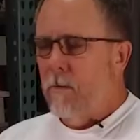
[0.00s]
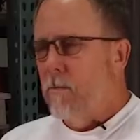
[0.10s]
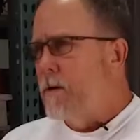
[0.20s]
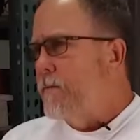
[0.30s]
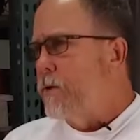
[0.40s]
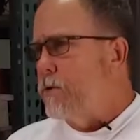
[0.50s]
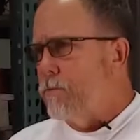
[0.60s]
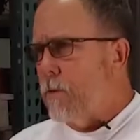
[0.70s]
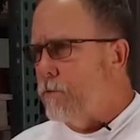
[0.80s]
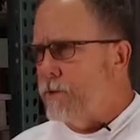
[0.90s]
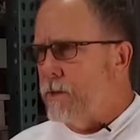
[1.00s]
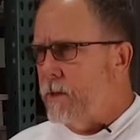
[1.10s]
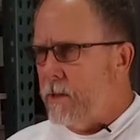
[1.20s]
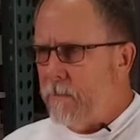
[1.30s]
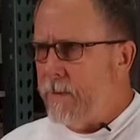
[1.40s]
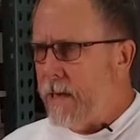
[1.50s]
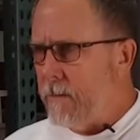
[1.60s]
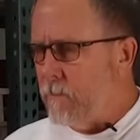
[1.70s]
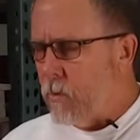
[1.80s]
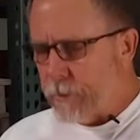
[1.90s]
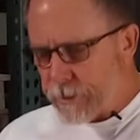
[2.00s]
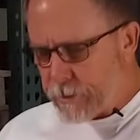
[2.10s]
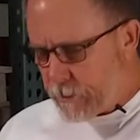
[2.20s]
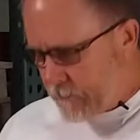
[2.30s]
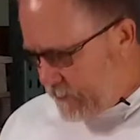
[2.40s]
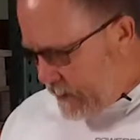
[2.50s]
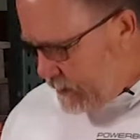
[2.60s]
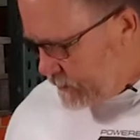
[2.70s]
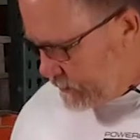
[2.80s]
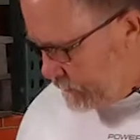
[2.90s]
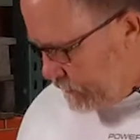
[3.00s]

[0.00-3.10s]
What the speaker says: or even corrosion. It could be a multitude of things.